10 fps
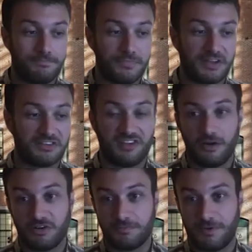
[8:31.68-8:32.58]
not to say
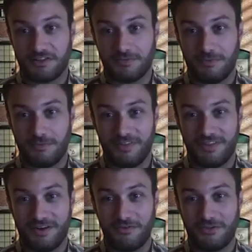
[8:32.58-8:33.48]
irresponsible, but
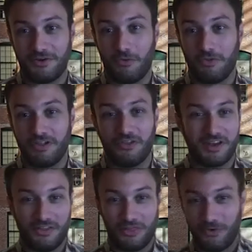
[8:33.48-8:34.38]
if they're only
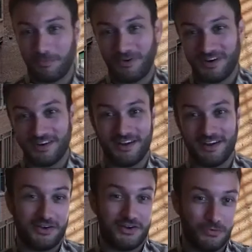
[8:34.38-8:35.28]
looking at third-party
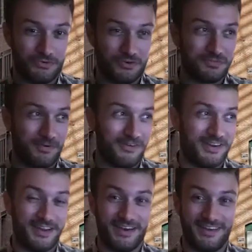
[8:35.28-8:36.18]
data and no
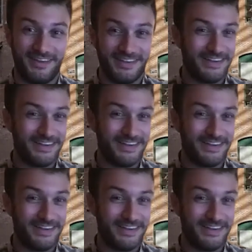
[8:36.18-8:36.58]
first-party data,